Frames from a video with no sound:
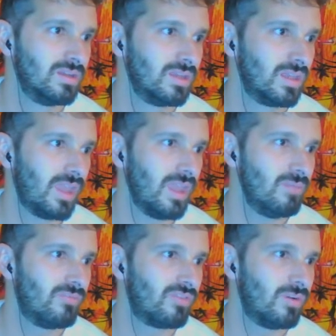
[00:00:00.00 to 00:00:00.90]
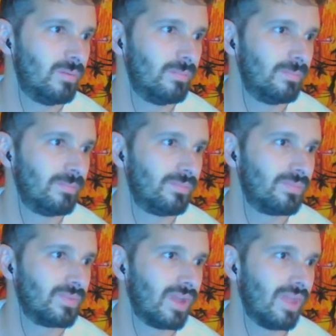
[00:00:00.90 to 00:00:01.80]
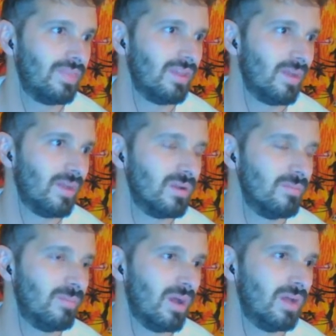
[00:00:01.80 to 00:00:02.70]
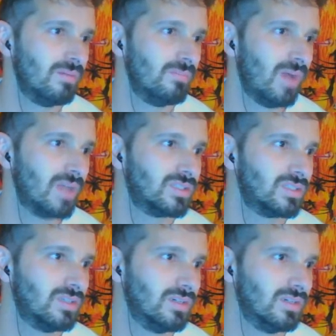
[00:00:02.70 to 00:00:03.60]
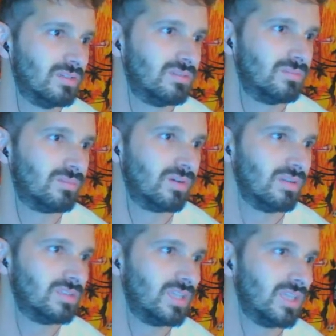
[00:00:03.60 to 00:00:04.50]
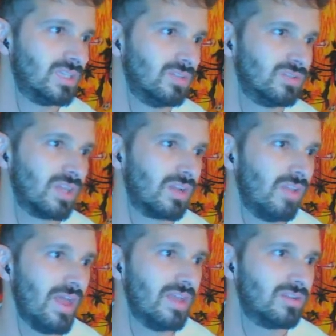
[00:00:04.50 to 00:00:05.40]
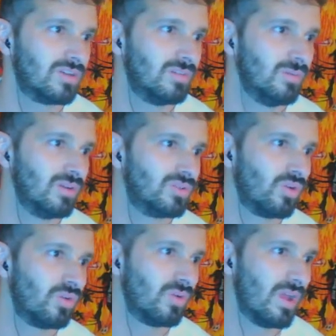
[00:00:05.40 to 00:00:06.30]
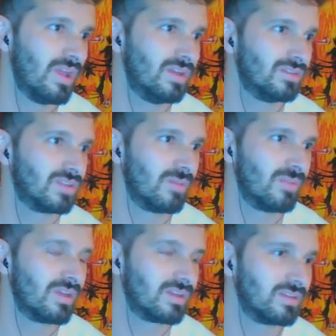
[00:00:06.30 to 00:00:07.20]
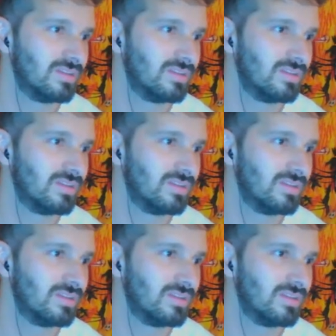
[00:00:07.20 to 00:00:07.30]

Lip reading: came from, I'm going to botch the pronunciation. It was like a Latin term, autore or something.